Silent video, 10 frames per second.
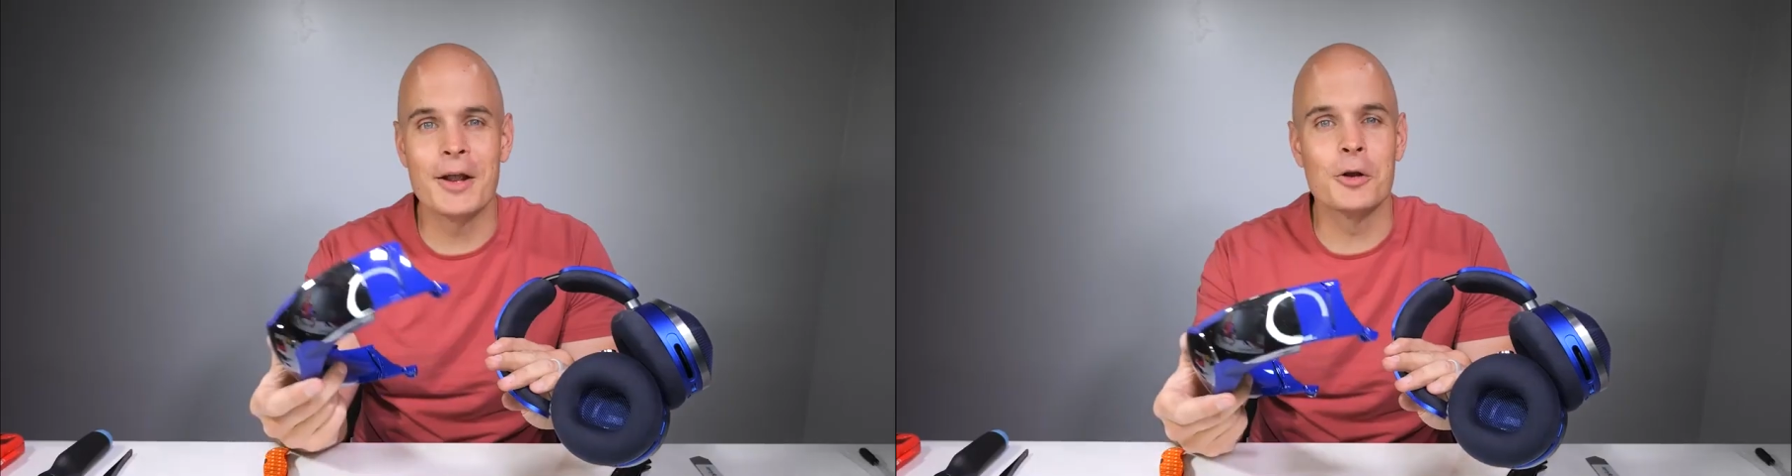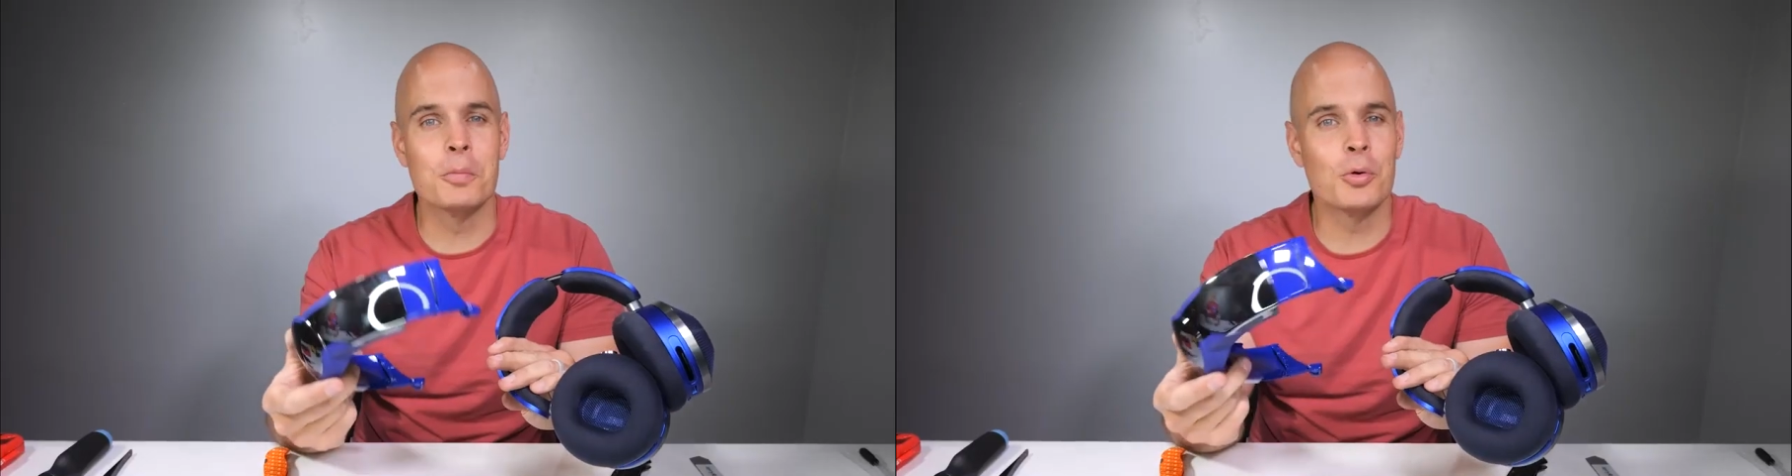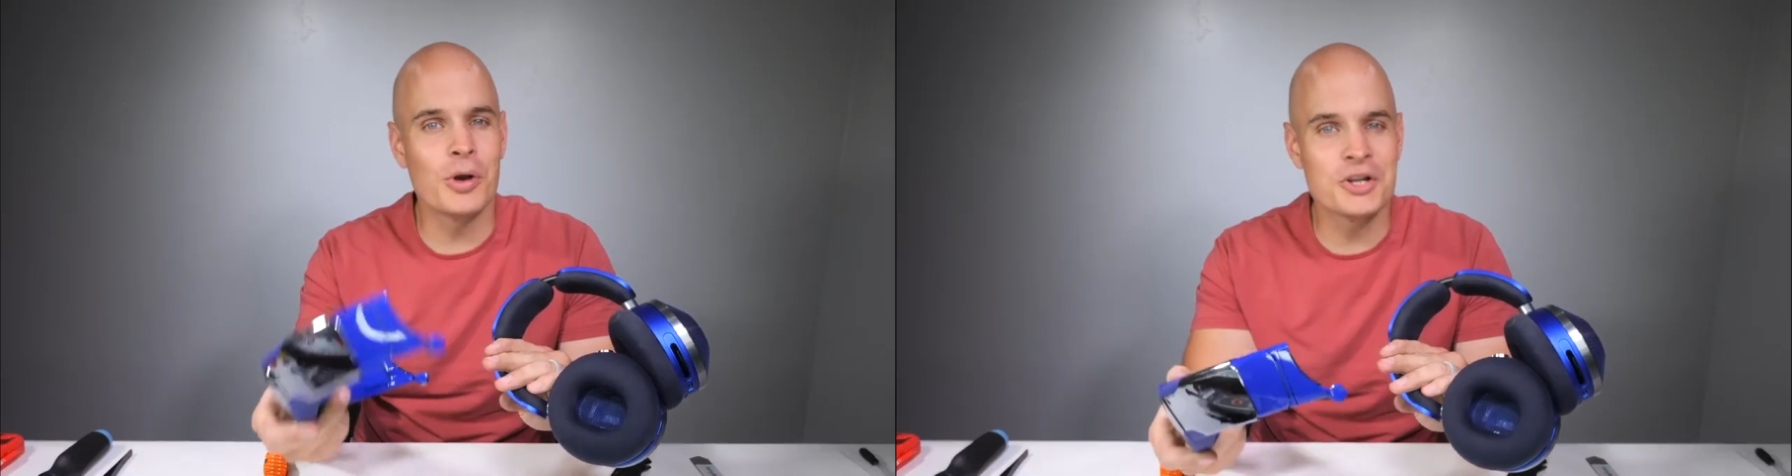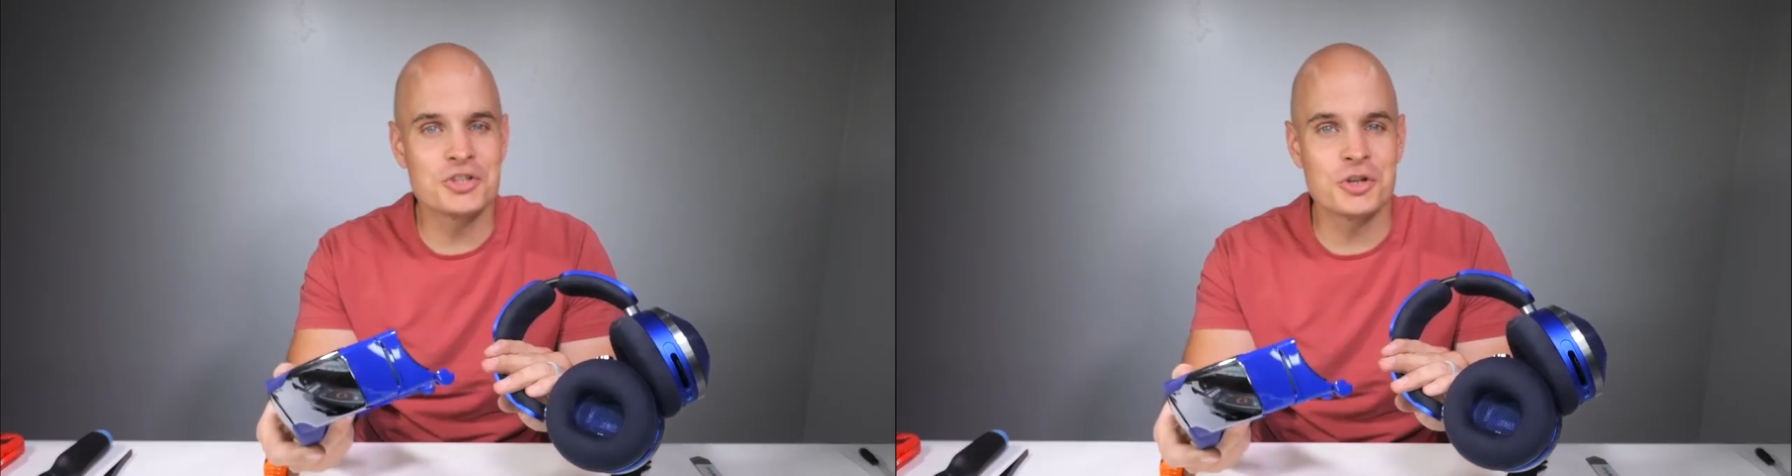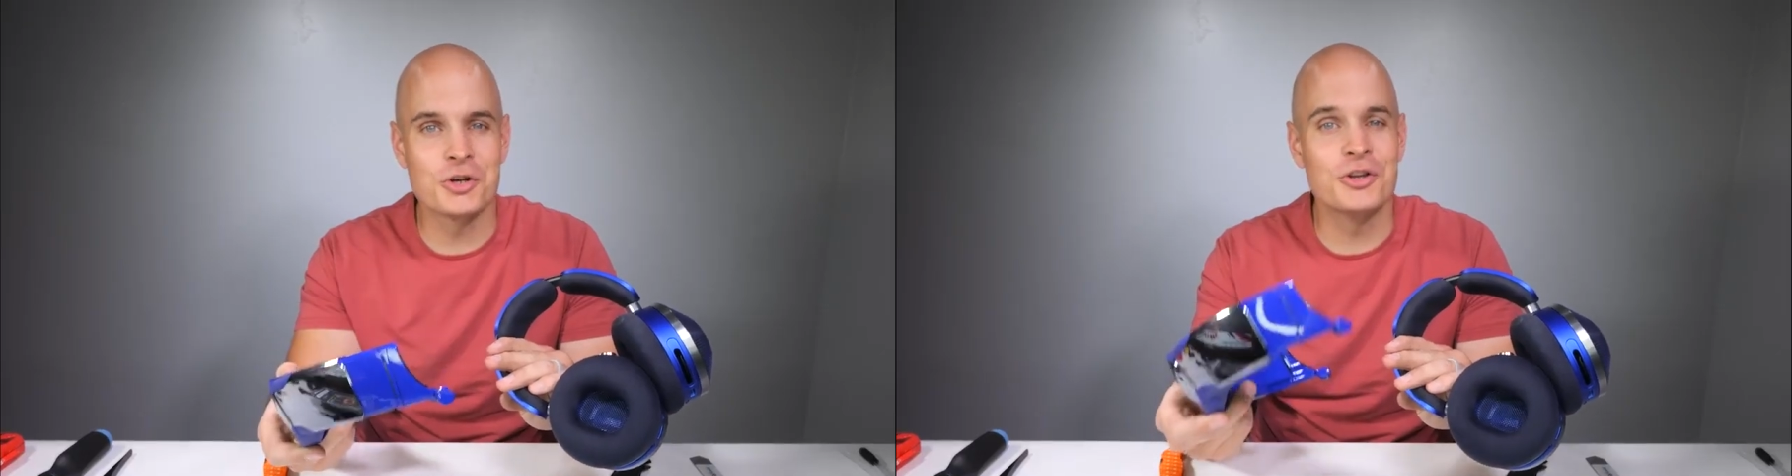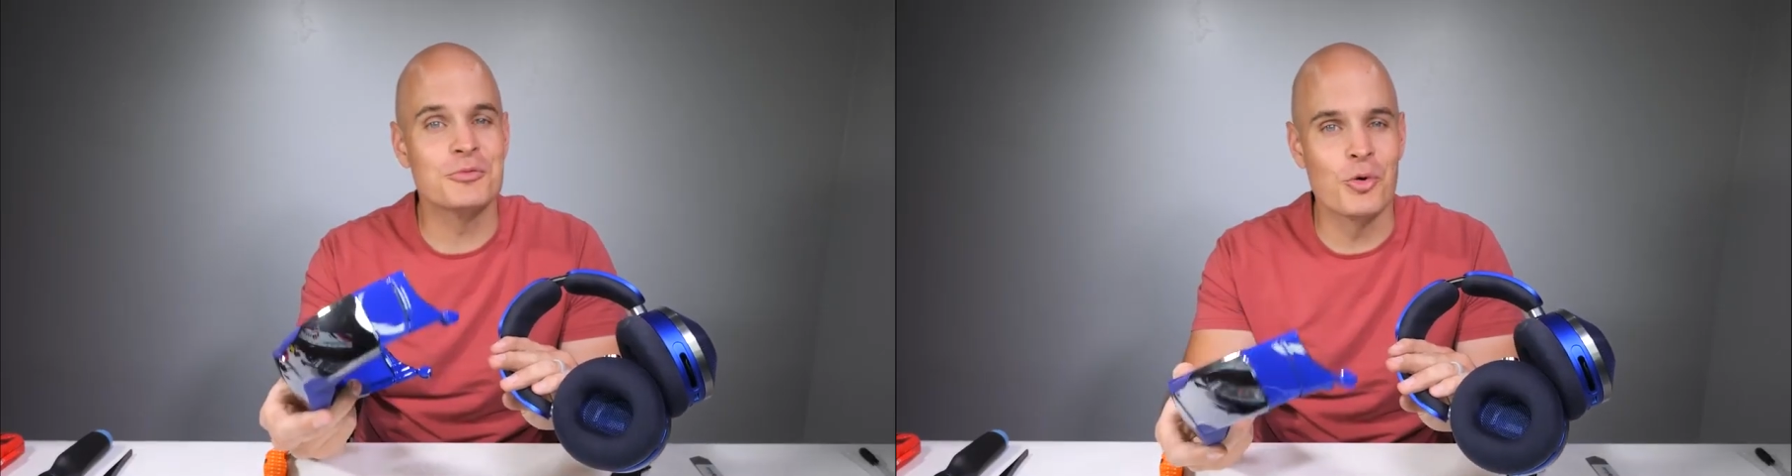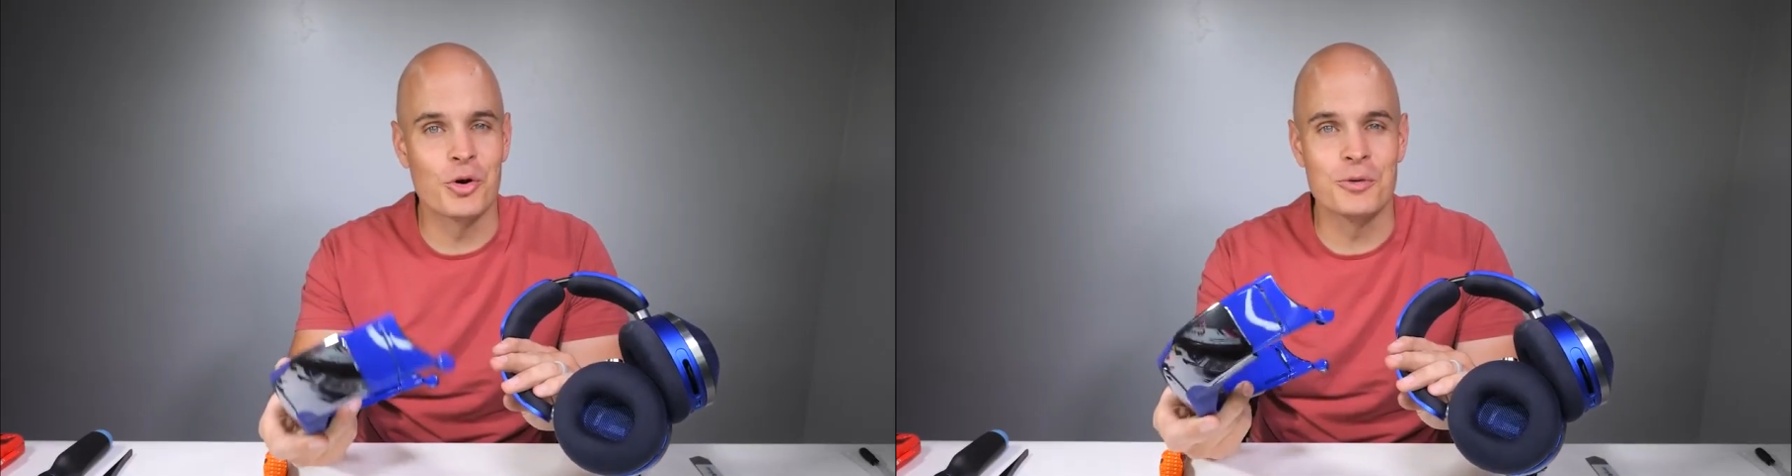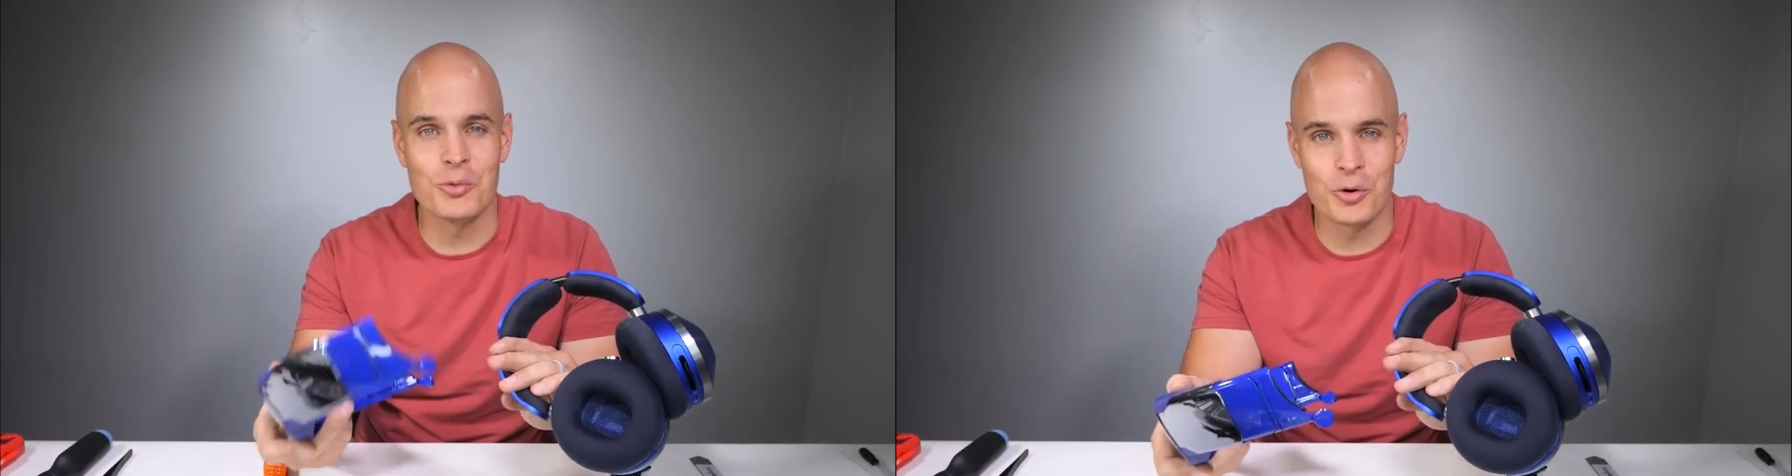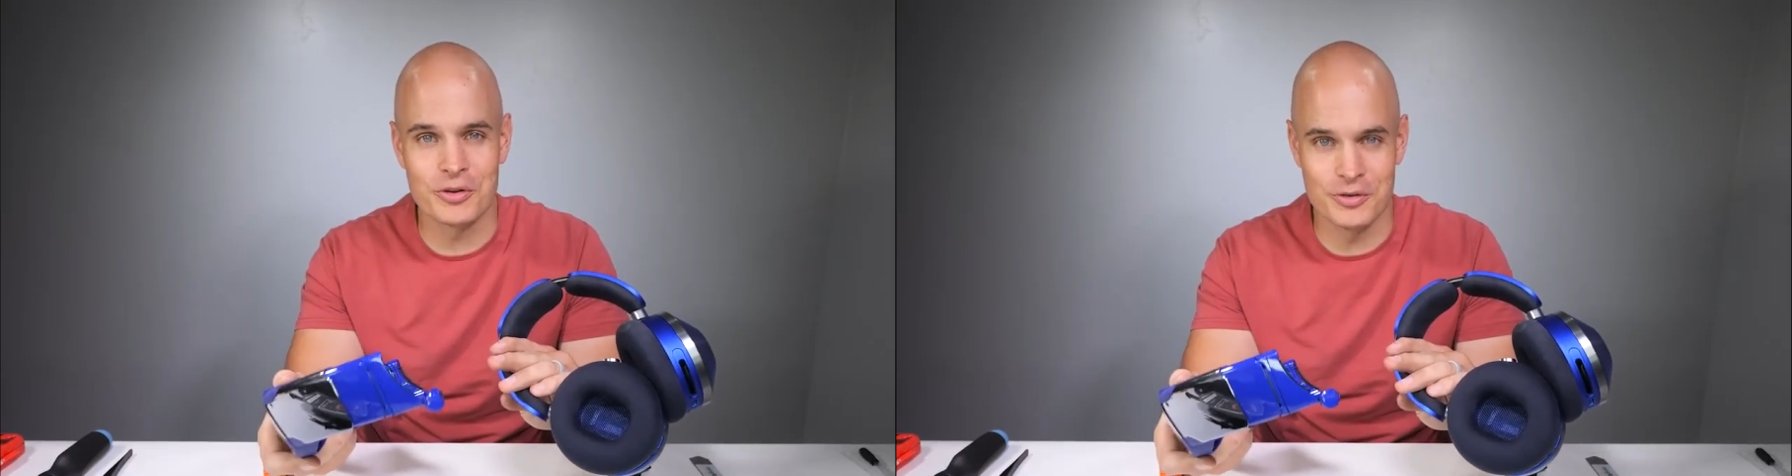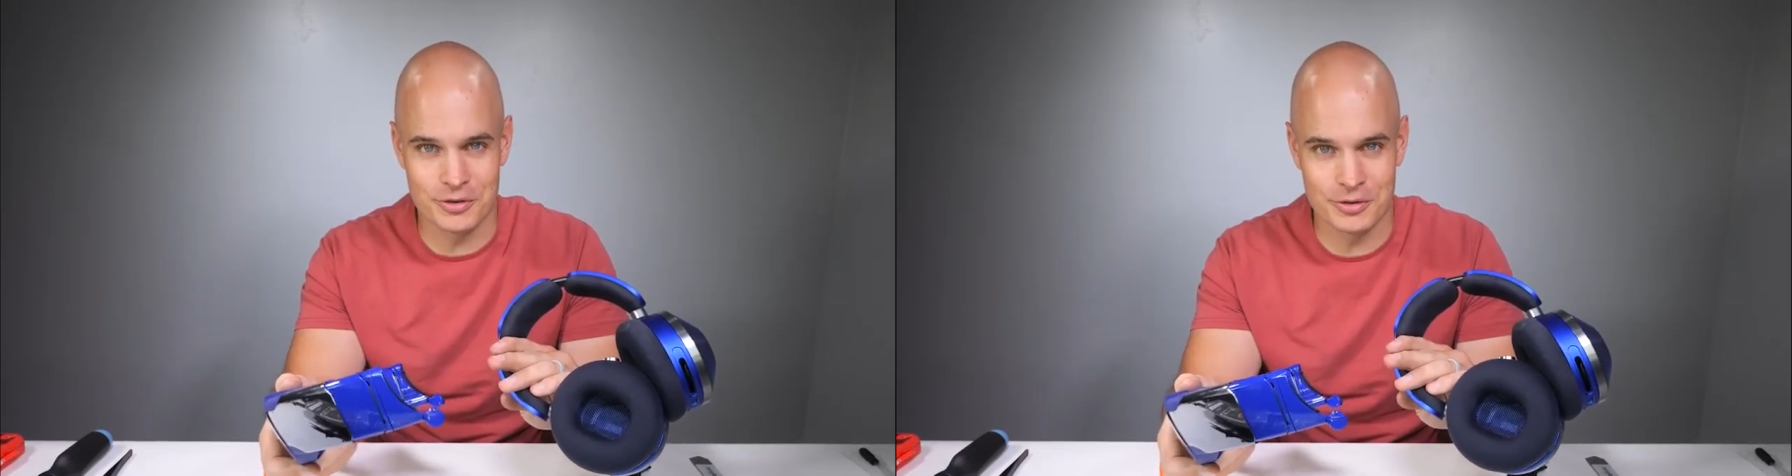air pressure is more
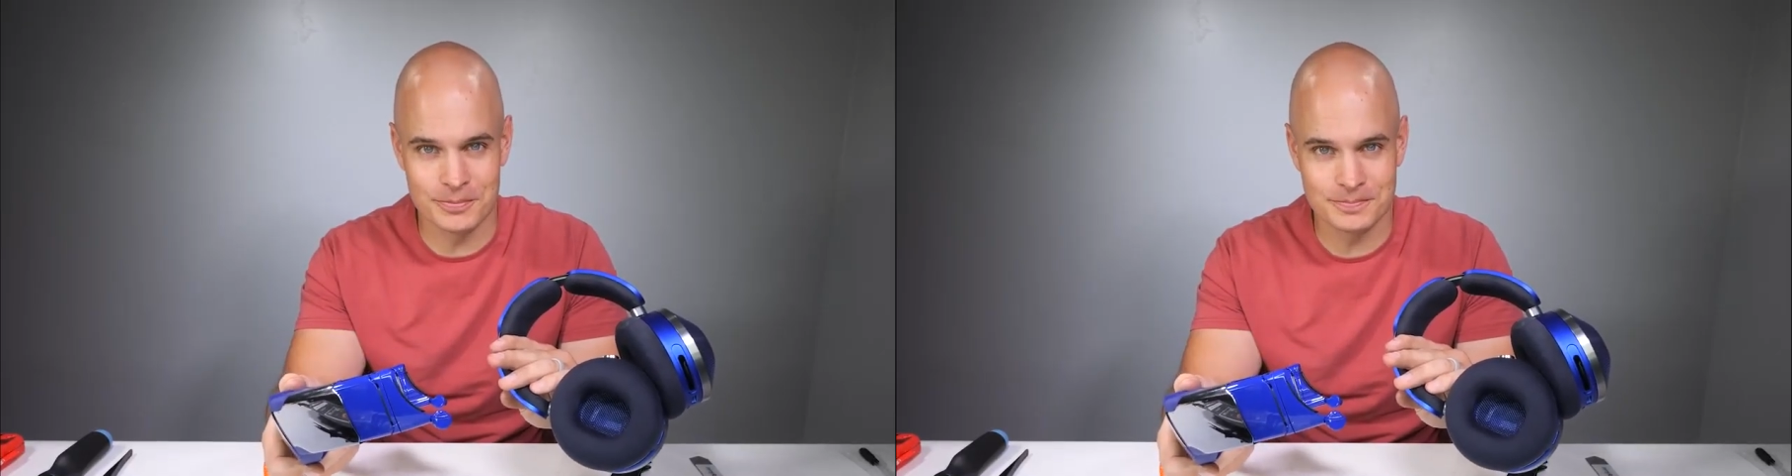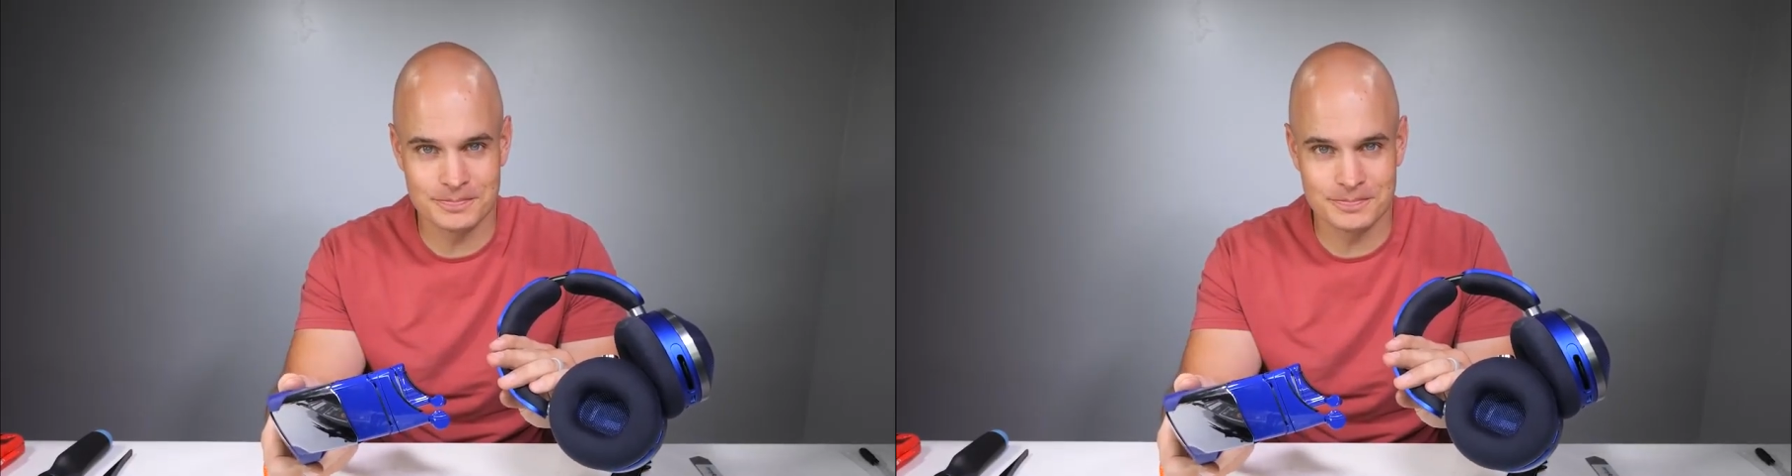importanter.